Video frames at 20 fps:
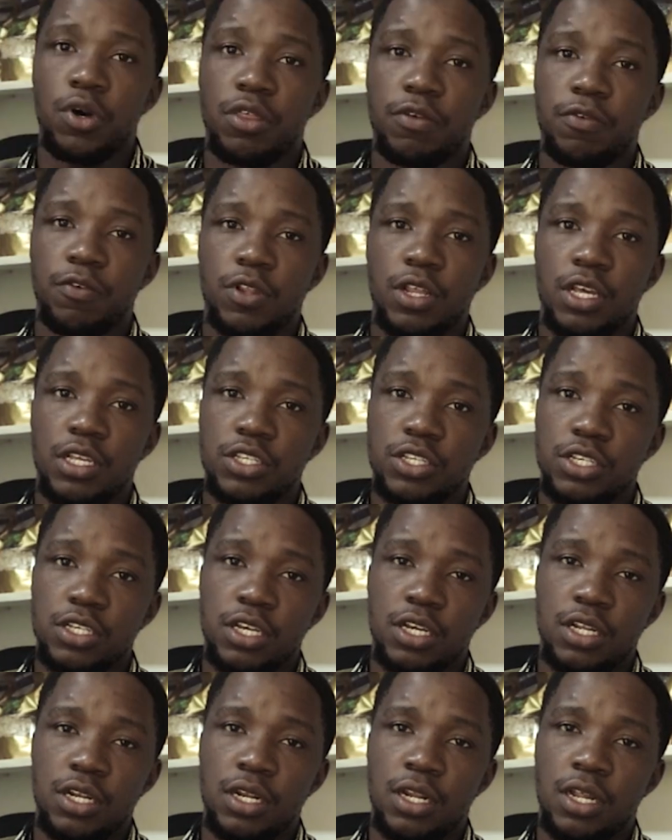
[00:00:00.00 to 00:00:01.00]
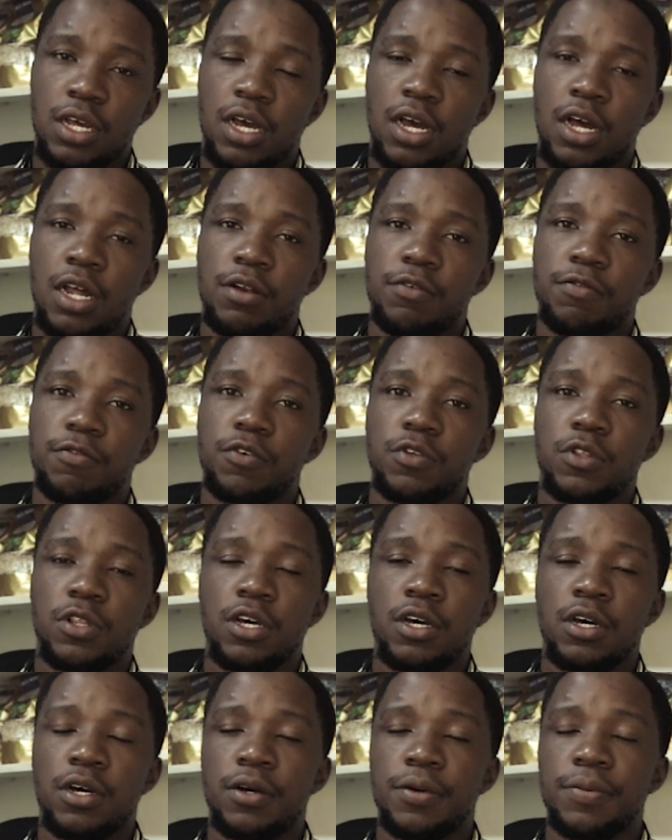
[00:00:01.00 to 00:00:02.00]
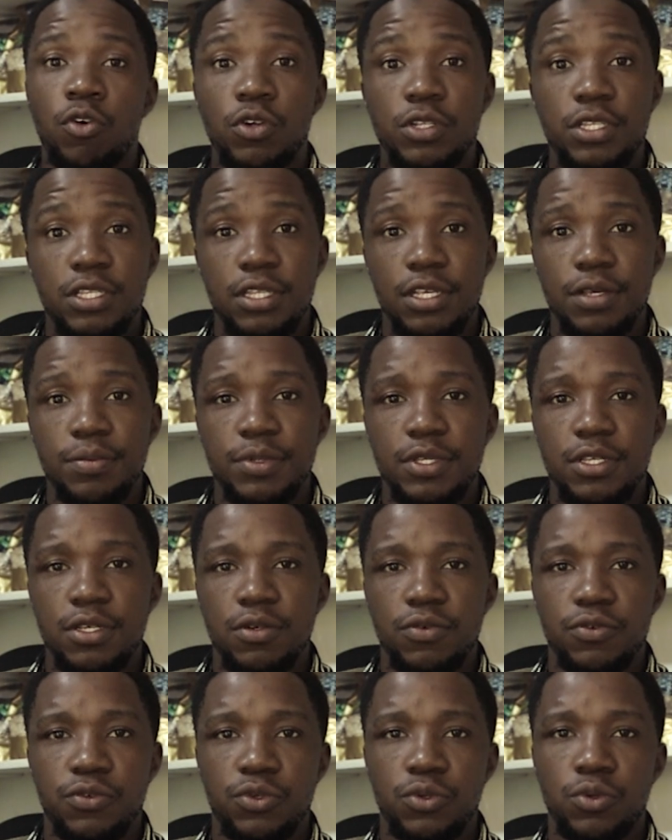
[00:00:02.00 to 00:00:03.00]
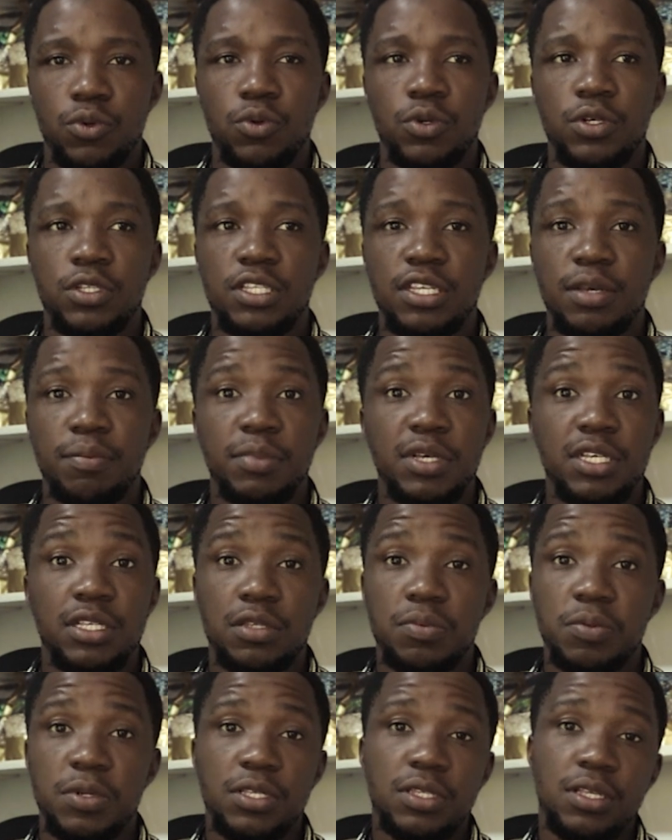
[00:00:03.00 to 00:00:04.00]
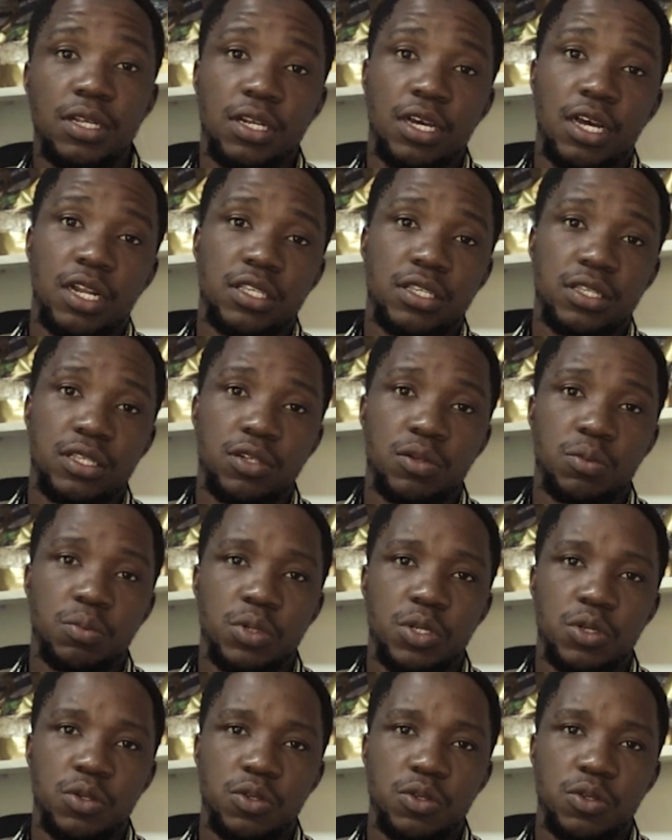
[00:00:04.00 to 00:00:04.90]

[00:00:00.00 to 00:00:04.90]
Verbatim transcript: both for the chicken and for the goats themselves. So it's a big space that can still be